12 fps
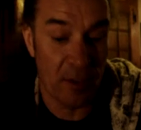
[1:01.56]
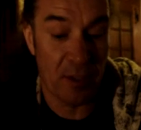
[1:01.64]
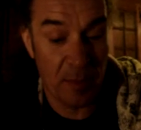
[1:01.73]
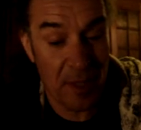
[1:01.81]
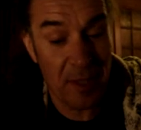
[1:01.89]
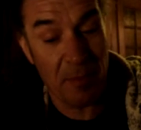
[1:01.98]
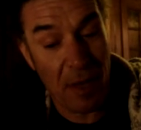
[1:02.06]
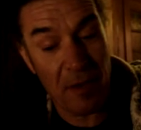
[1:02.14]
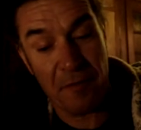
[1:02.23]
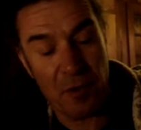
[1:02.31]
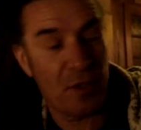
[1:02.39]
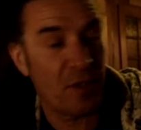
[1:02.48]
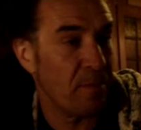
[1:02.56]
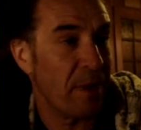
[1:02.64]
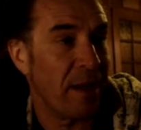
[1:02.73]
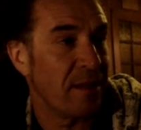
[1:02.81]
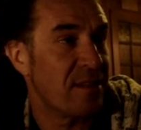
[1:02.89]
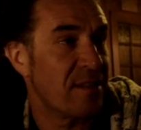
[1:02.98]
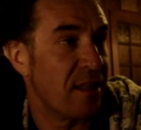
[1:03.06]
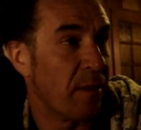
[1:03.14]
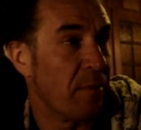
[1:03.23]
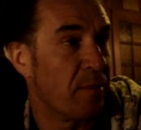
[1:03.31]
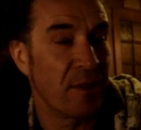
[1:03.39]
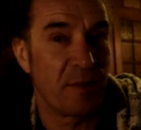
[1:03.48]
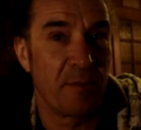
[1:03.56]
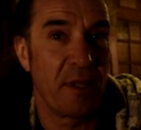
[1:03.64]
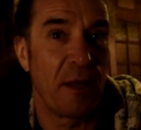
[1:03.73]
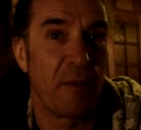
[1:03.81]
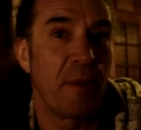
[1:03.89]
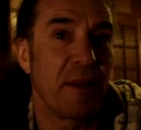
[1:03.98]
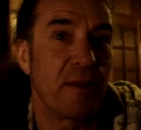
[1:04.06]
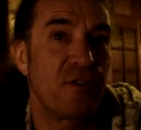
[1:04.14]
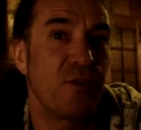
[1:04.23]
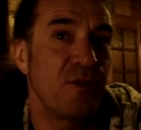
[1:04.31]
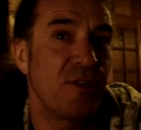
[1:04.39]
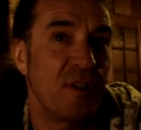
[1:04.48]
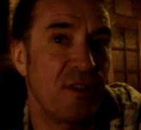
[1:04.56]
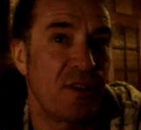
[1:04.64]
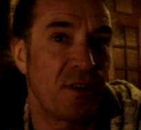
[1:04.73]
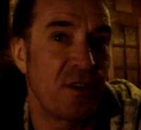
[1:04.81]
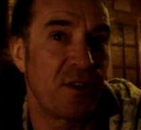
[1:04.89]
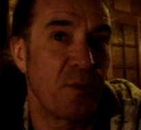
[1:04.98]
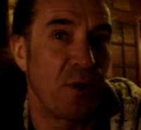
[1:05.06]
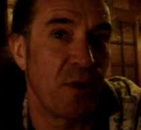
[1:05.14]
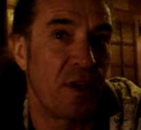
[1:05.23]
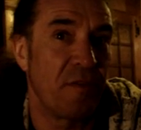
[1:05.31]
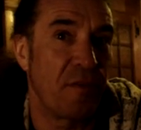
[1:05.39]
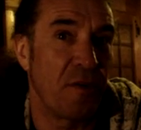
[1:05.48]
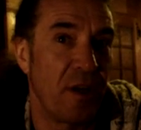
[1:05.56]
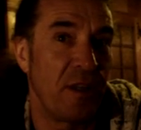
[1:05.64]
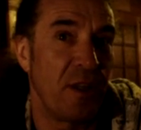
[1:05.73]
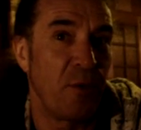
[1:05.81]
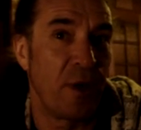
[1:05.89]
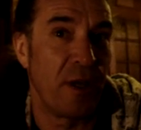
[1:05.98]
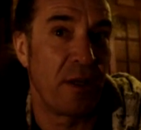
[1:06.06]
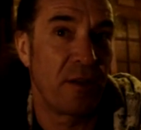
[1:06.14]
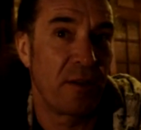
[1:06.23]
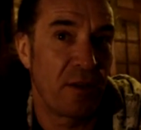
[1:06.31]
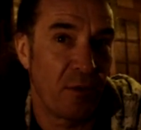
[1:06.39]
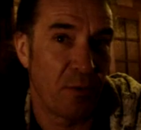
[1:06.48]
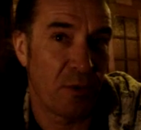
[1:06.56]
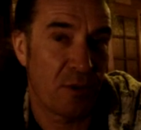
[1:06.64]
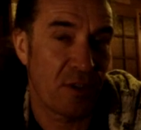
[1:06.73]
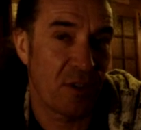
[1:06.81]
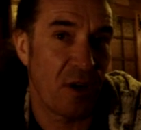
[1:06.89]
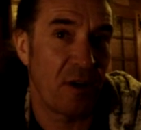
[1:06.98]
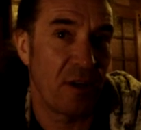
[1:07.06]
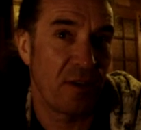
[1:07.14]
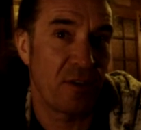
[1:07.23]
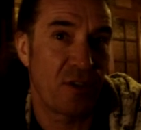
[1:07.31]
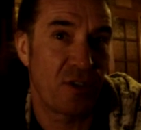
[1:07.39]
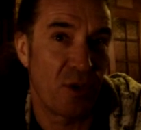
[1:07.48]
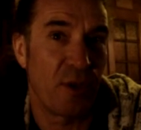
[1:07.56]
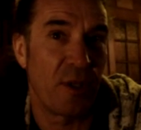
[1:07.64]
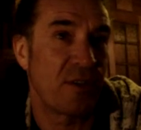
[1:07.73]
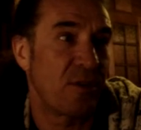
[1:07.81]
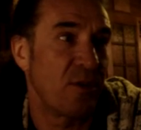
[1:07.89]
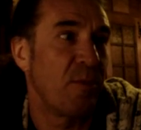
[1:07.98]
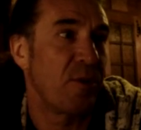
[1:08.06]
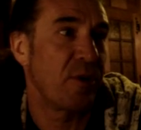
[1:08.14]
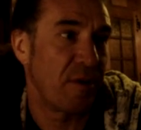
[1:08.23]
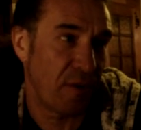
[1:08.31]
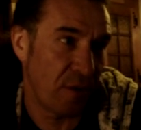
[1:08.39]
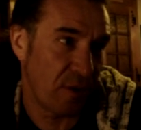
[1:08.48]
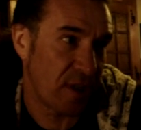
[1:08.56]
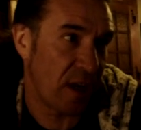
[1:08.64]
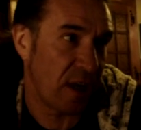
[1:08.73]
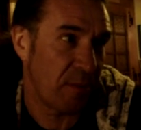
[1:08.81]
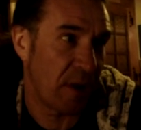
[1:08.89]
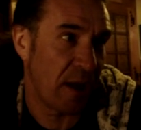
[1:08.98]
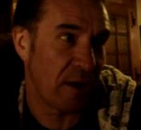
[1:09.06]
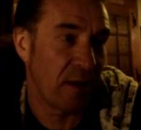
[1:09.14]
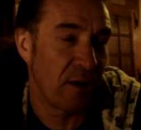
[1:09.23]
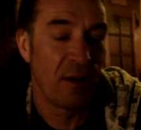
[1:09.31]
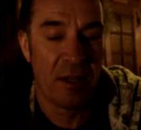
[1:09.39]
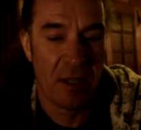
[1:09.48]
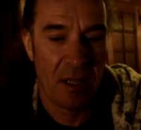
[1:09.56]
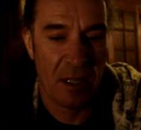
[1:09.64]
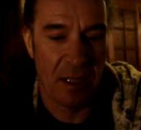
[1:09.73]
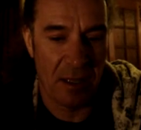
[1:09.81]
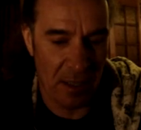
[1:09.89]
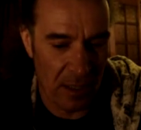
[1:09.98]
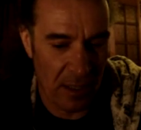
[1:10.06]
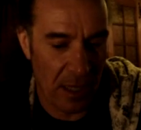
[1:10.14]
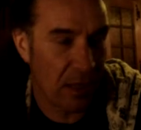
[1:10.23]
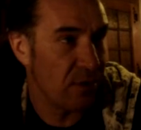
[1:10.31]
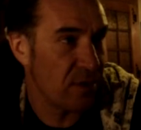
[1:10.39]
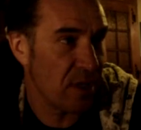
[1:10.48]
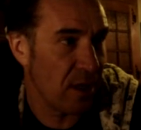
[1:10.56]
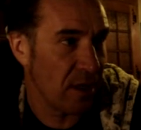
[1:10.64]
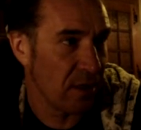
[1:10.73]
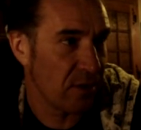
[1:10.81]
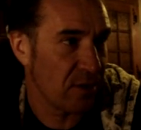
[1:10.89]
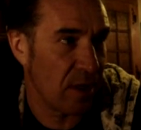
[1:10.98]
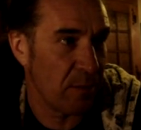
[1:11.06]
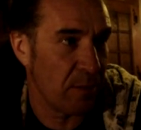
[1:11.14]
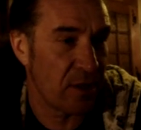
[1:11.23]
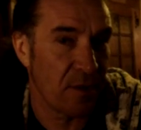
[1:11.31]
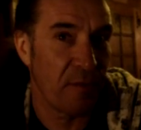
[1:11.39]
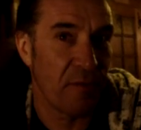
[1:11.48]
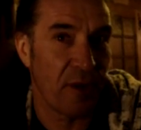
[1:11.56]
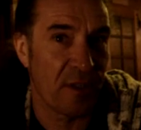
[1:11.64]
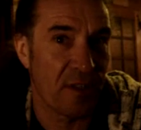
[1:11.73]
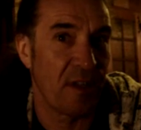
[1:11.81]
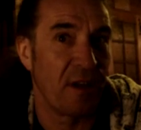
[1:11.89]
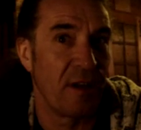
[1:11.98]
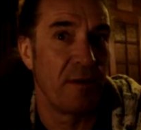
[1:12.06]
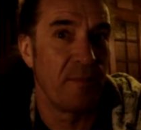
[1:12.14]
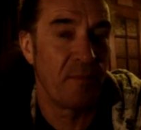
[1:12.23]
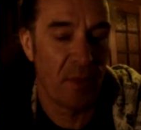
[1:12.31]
It's been my first main step. I made 2 seasons working for Anyway, starting shooting snowboarding for the Skate Mag in Lac Luzin, because I met some friends there.